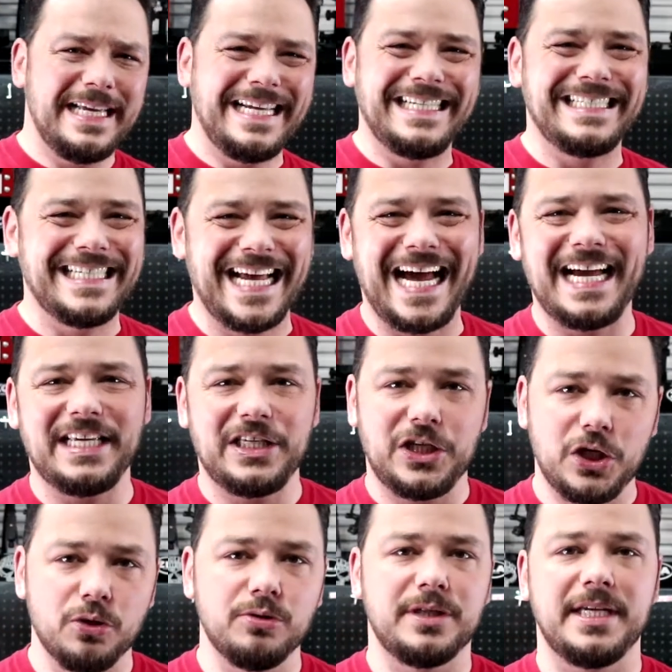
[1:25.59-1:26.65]
he's not
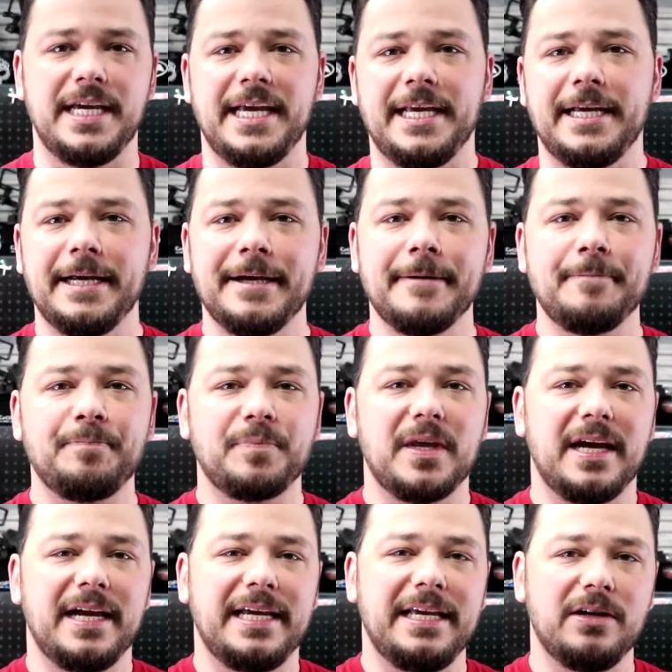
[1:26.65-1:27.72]
using
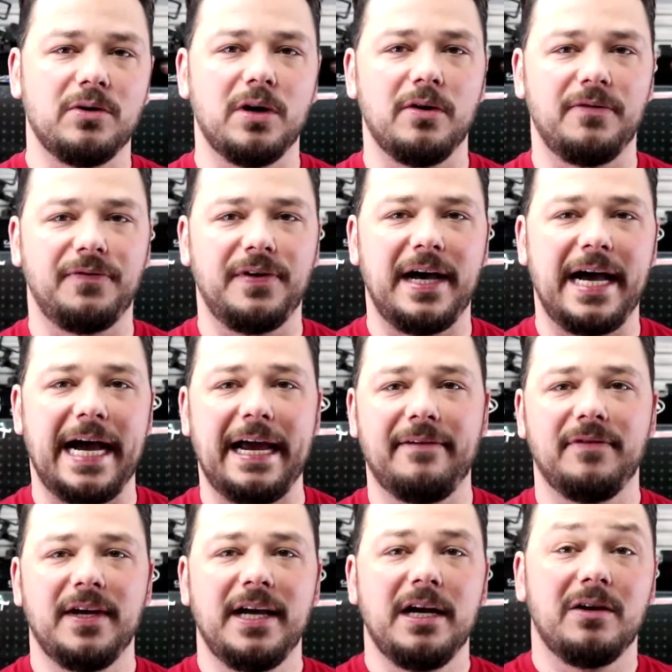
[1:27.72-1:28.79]
a Hero 5.
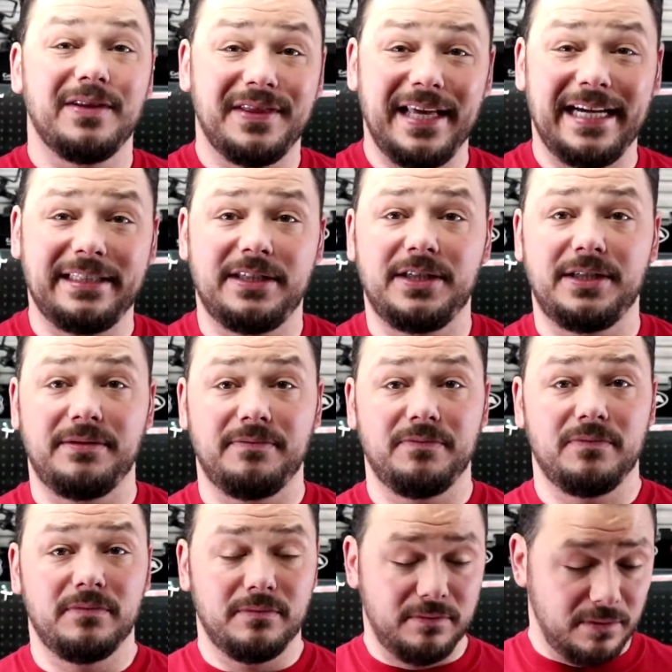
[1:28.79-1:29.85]
That's
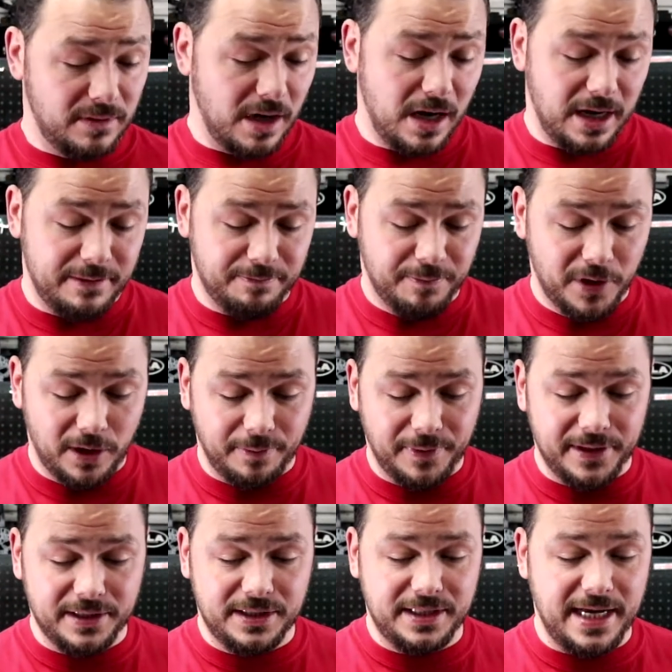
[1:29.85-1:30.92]
on
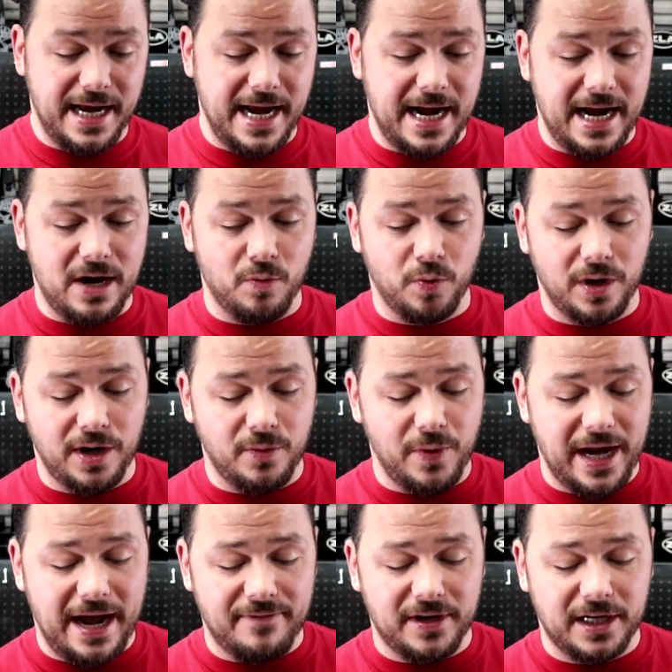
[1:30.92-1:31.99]
purpose, and
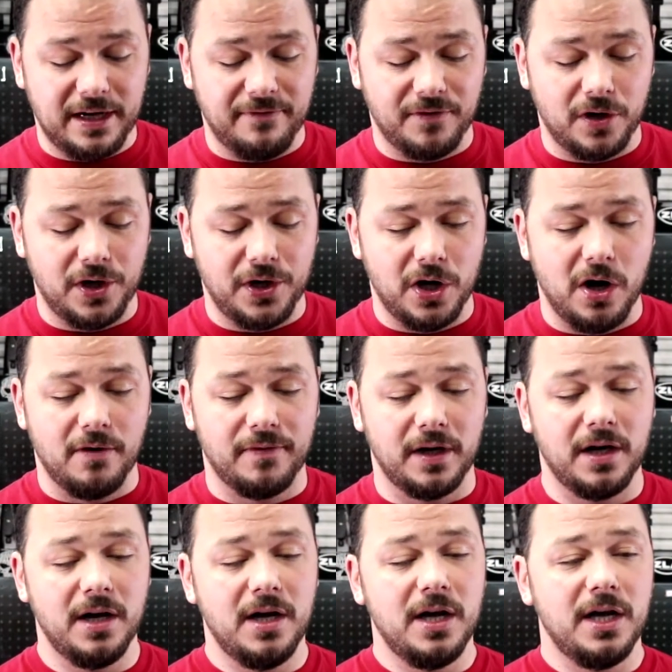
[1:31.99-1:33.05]
we haven't converted
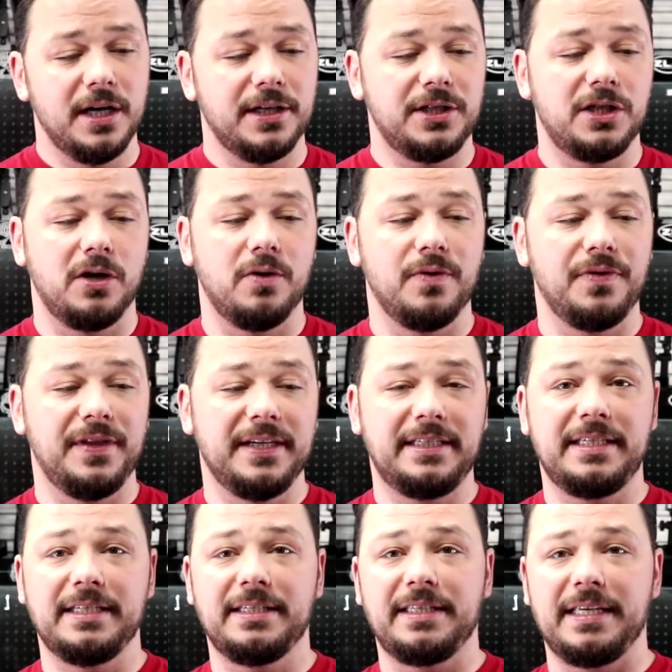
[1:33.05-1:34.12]
over. So
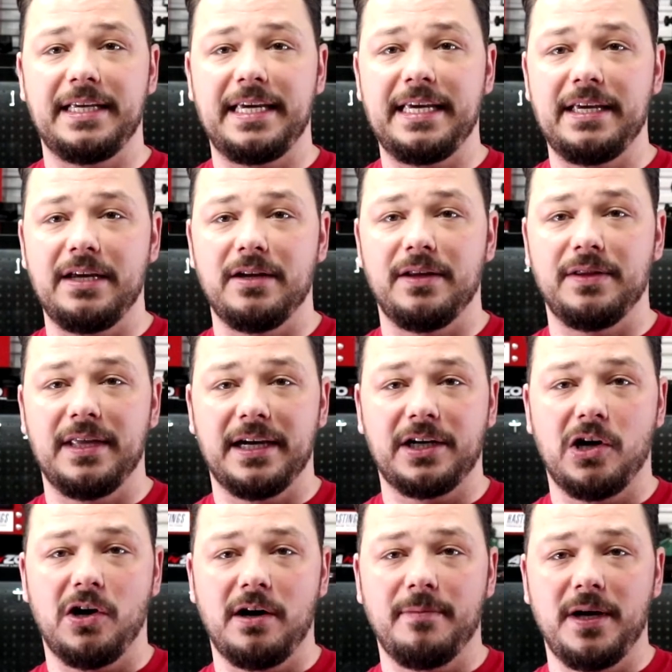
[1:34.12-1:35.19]
this is the
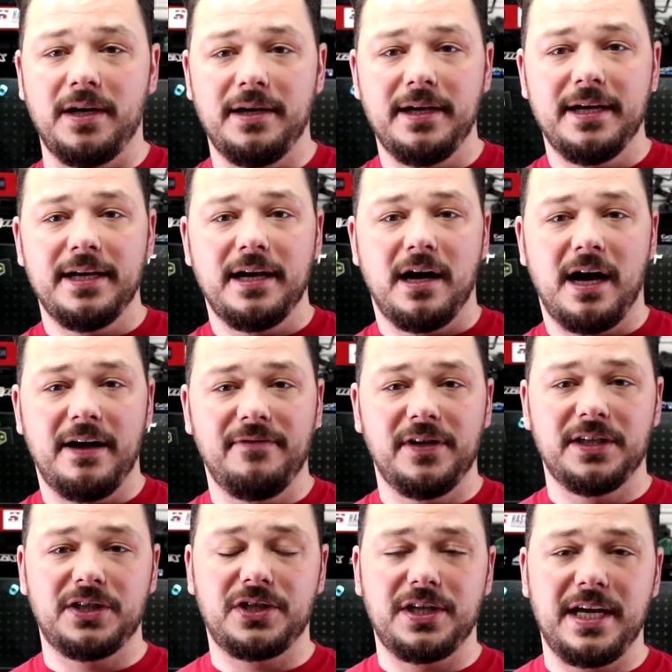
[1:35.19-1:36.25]
Karma.
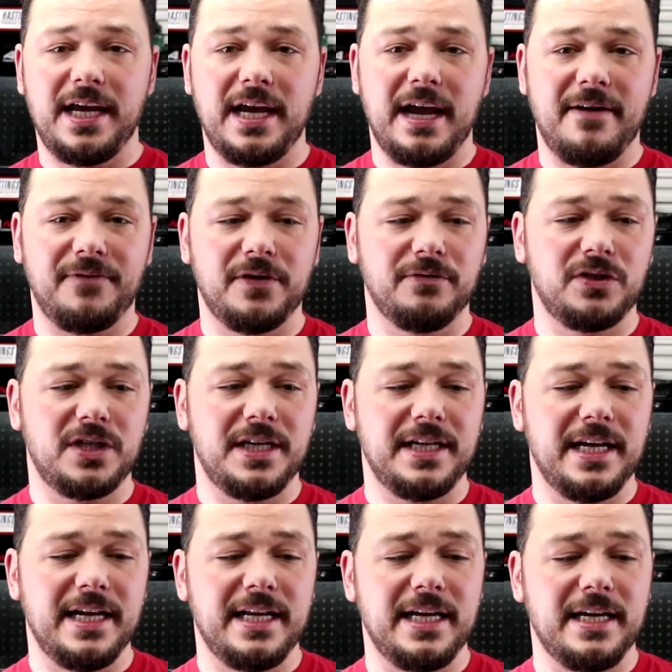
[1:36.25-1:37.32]
Obviously, if you've
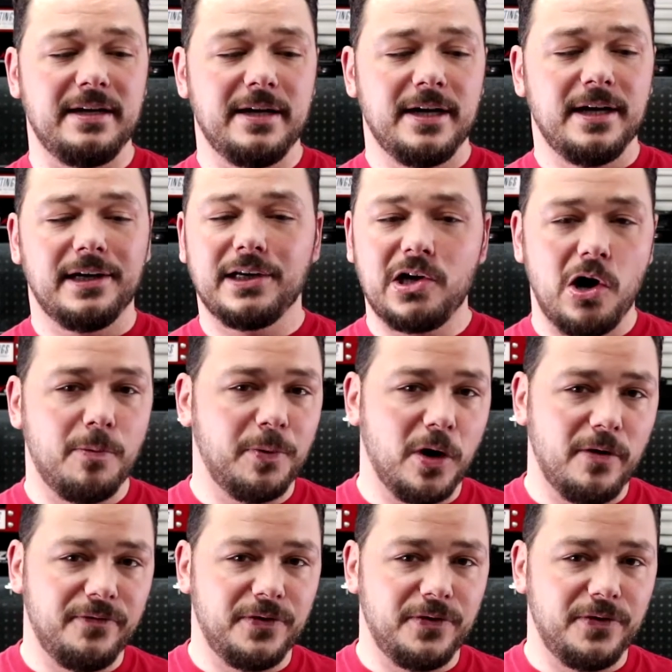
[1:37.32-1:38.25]
seen any GoPro